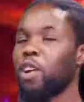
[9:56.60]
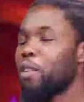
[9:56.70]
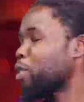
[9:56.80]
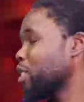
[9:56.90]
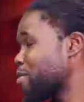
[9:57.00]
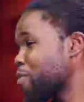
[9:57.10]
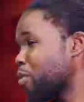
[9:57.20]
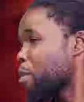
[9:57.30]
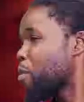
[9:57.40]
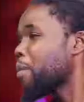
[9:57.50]

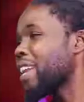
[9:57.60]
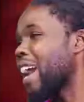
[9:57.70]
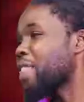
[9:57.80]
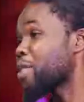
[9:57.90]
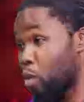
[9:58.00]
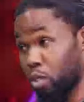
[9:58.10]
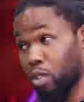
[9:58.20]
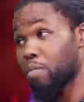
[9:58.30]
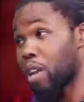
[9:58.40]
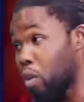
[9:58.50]
for a moment, I thought it was
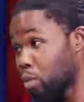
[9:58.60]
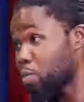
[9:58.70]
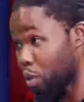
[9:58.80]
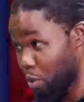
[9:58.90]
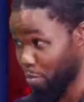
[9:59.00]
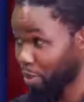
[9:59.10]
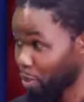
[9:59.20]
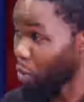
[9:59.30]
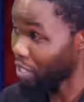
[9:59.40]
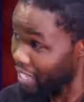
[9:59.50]
gonna be a gospel group.
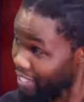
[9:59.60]
Was